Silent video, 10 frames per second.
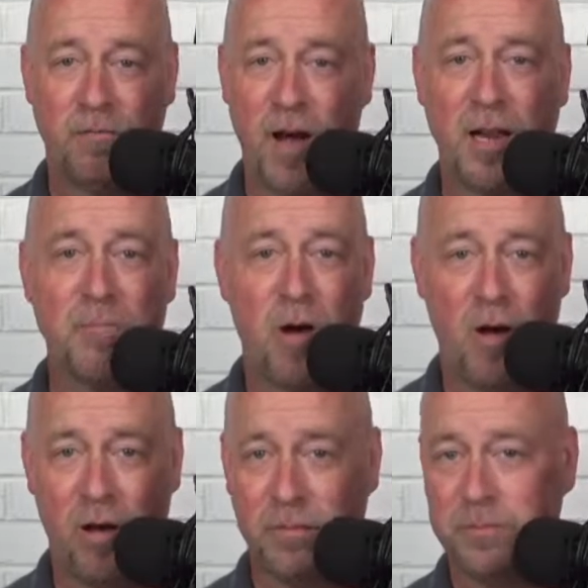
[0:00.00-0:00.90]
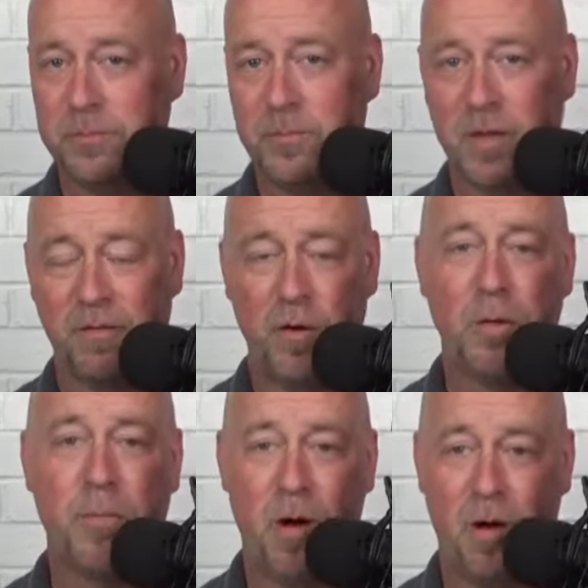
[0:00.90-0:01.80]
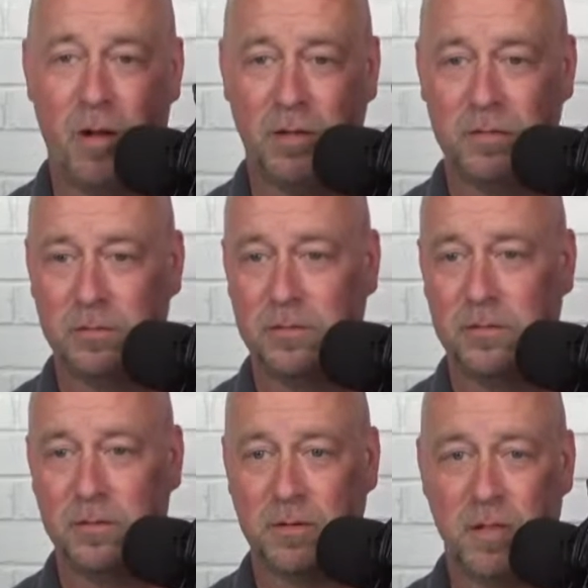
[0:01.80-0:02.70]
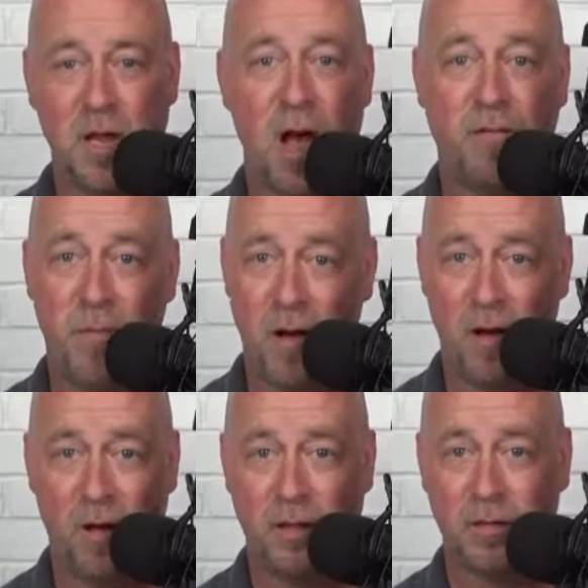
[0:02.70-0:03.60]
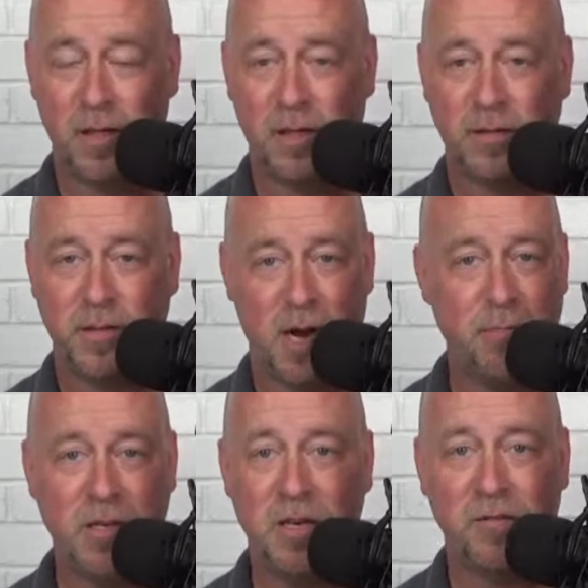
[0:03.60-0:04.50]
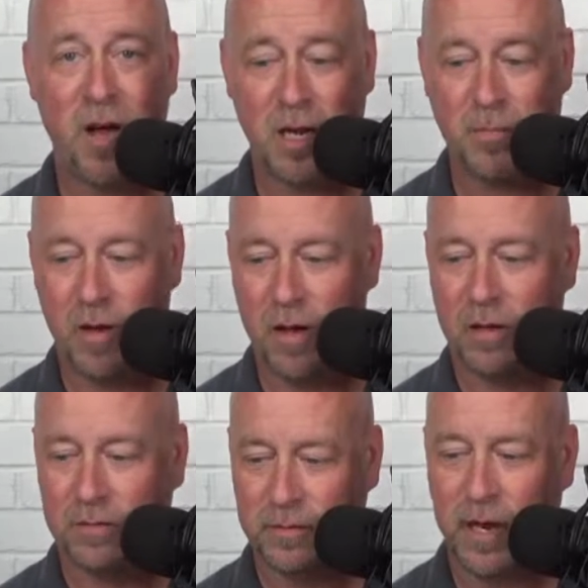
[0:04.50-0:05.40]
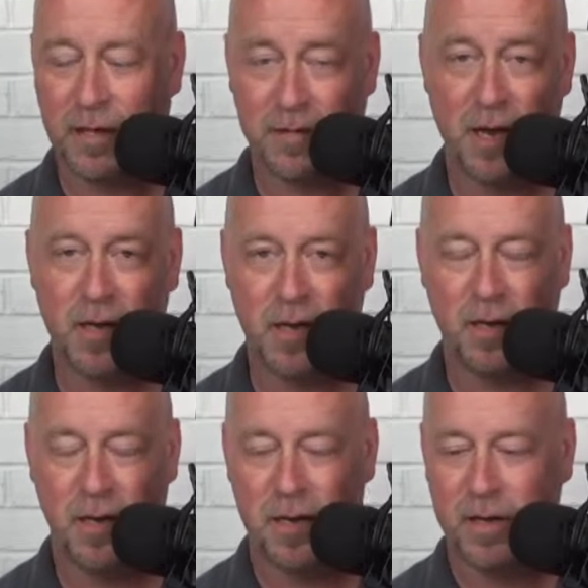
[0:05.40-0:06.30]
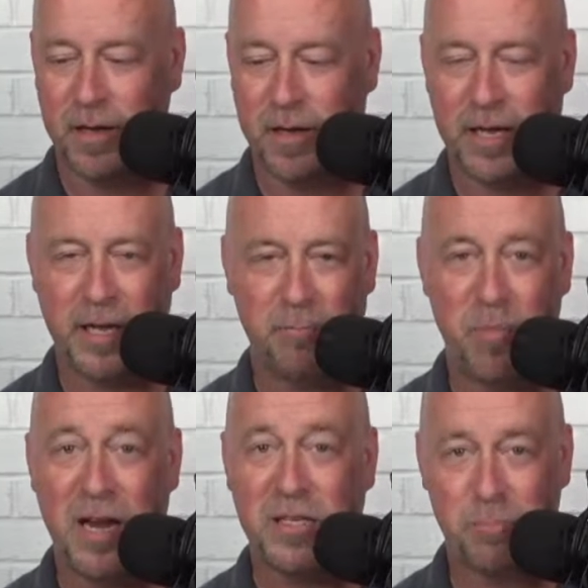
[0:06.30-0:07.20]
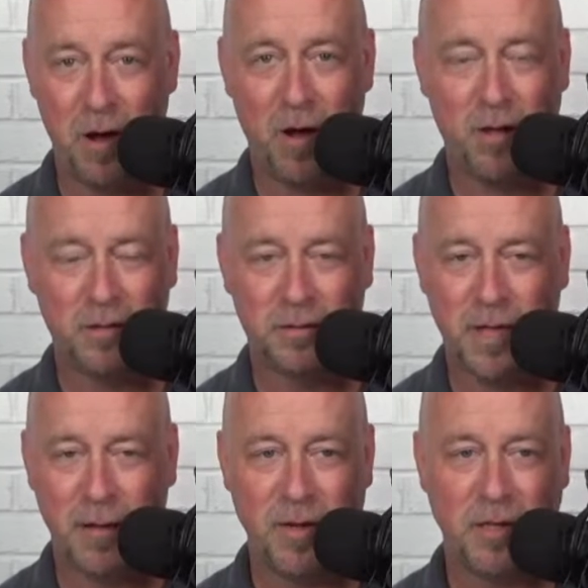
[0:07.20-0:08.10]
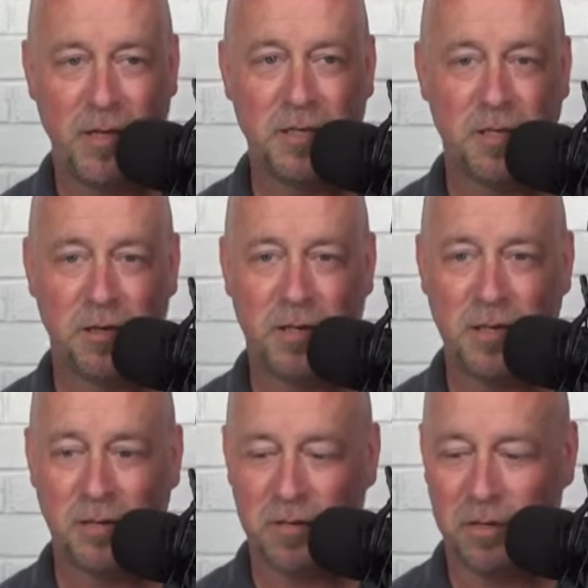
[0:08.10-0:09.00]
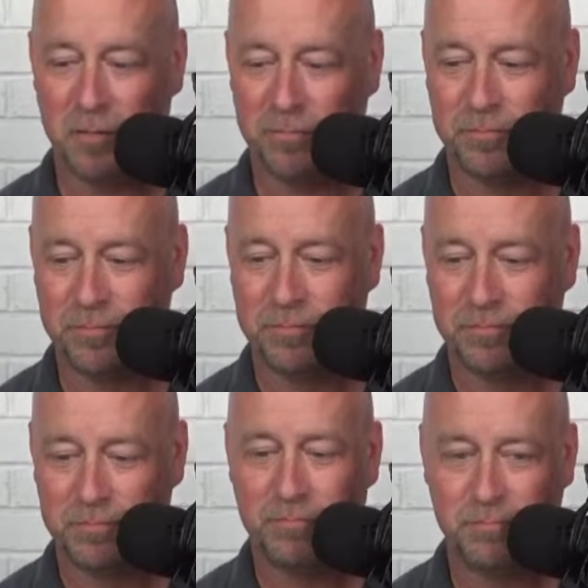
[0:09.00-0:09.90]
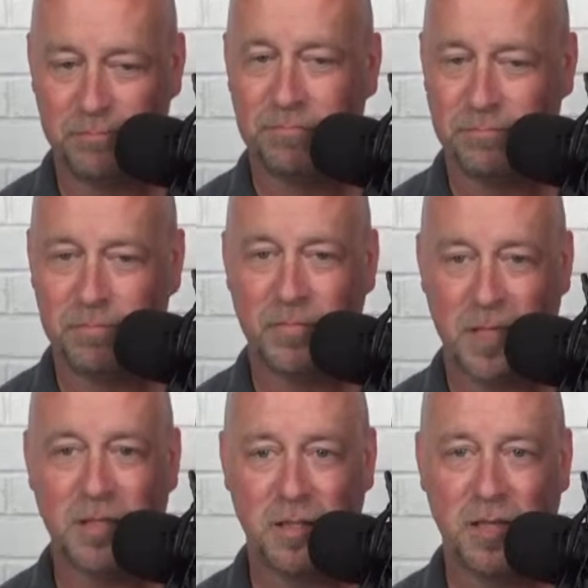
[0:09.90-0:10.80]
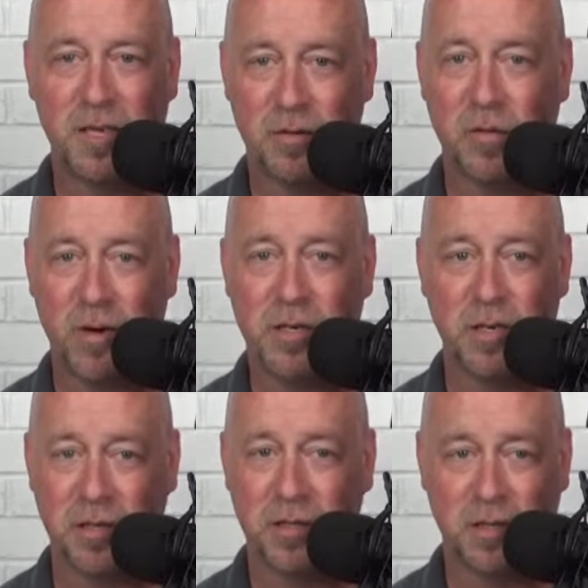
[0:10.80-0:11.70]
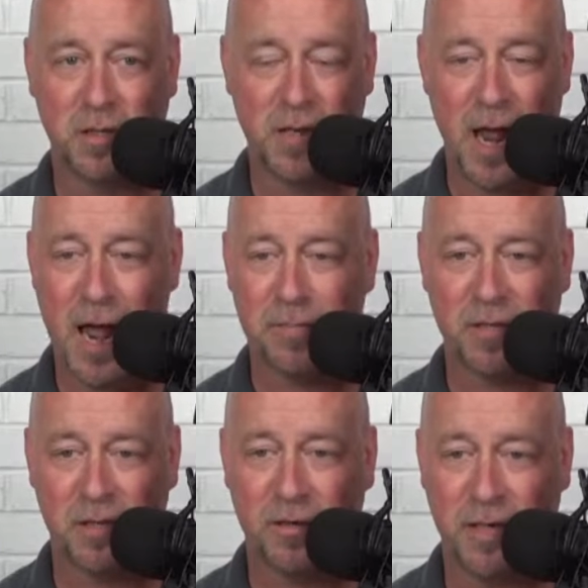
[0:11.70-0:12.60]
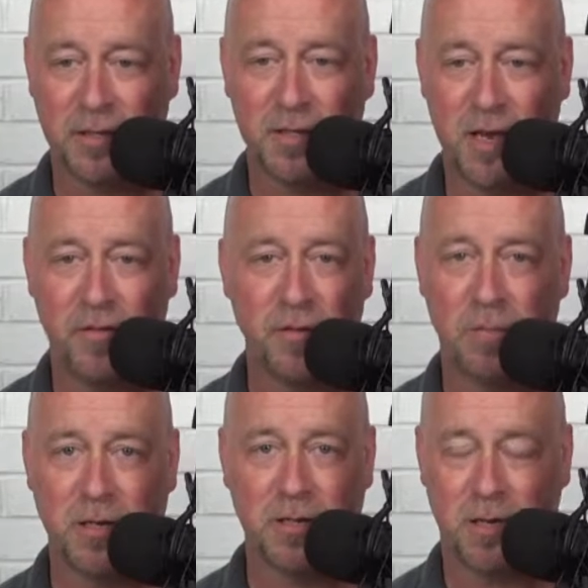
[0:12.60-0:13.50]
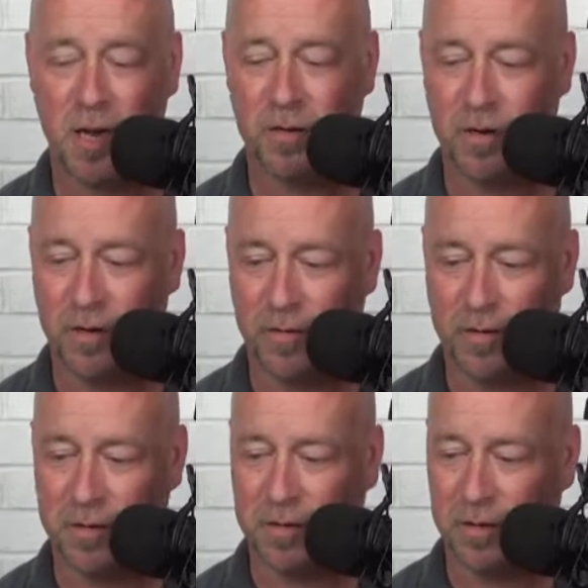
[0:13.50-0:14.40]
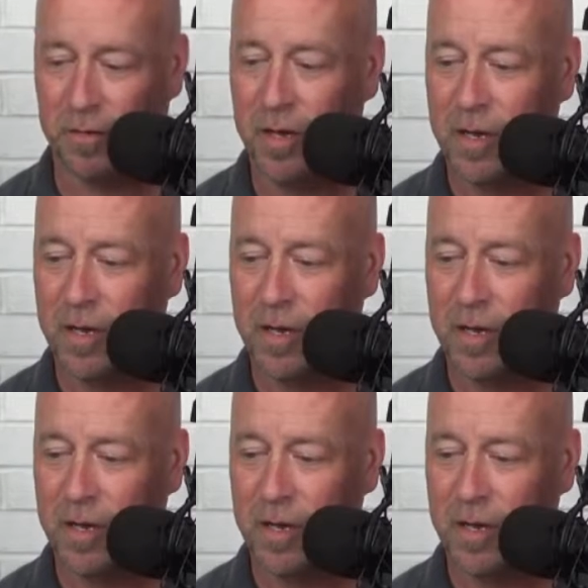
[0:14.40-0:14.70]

Volleyball, football, softball. Did I mention volleyball? Yes, I did. Baseball. I mean, these are some. The Central region is just it's the toughest place in the country in Division II.